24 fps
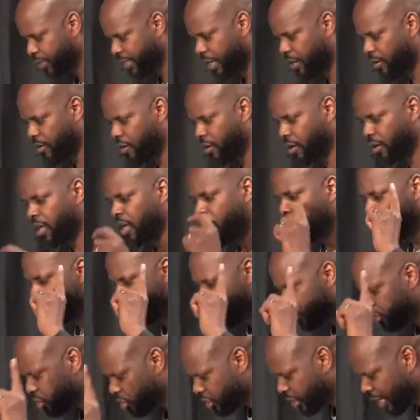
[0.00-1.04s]
with our heart, we
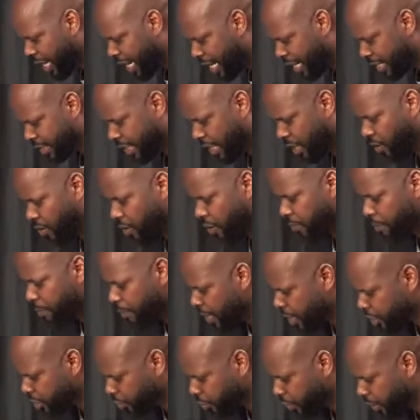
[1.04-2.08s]
must challenge our heart and
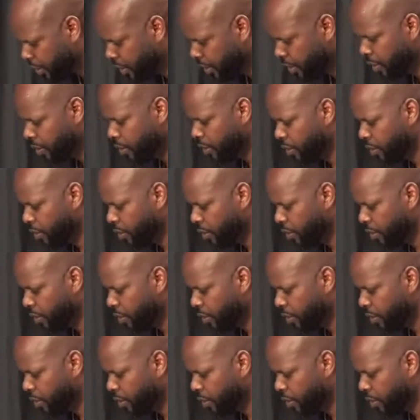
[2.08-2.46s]
measure it